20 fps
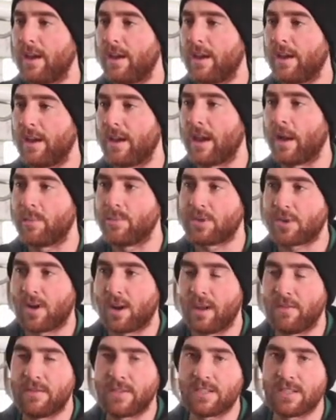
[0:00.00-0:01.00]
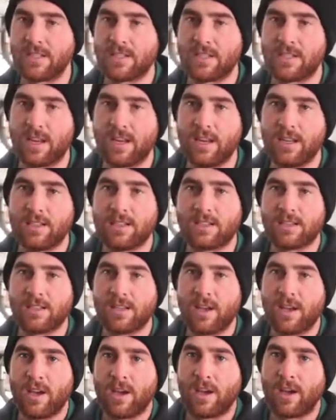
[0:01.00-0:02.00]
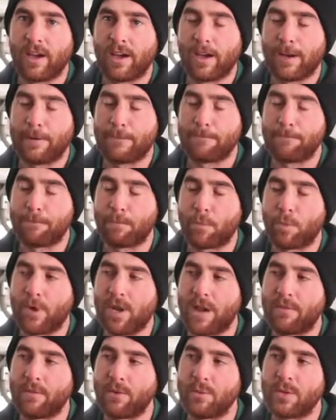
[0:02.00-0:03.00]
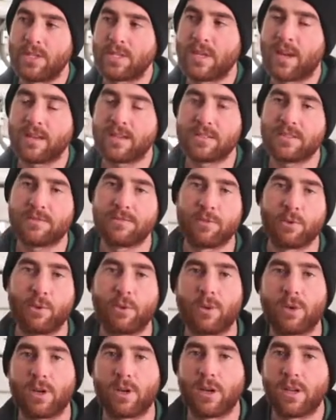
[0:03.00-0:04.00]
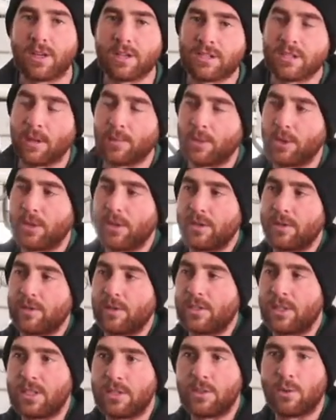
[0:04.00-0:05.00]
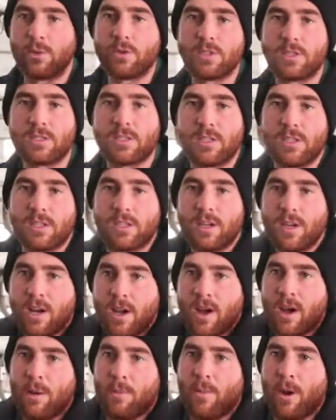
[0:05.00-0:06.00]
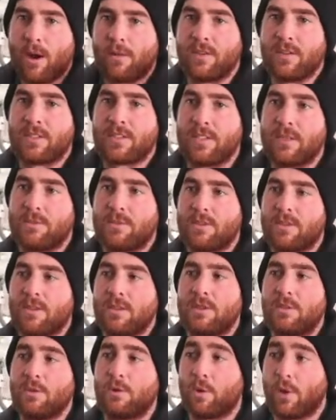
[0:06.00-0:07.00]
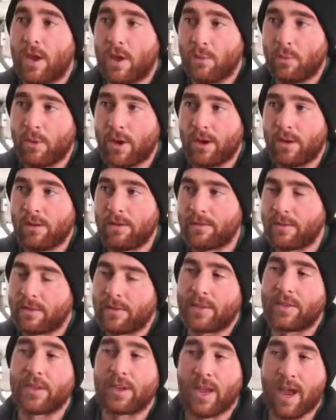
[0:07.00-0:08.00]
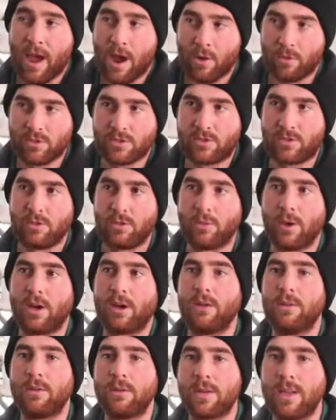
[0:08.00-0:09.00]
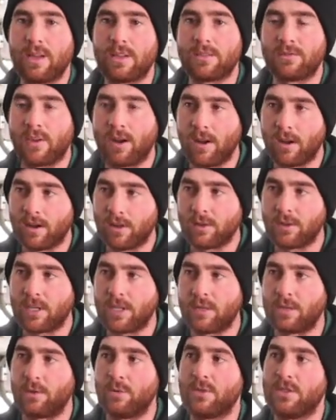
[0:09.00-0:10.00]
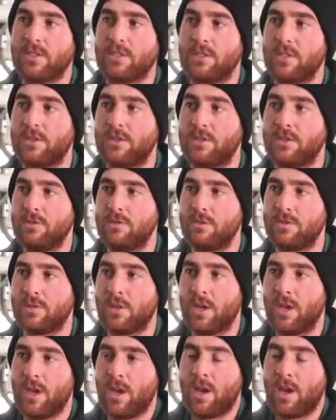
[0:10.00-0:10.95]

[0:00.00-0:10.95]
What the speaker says: It helps drive his intakes. Whenever we test for subclinical ketosis here, Marvin seems to do quite well. The cows do well. He has very little ketosis issues.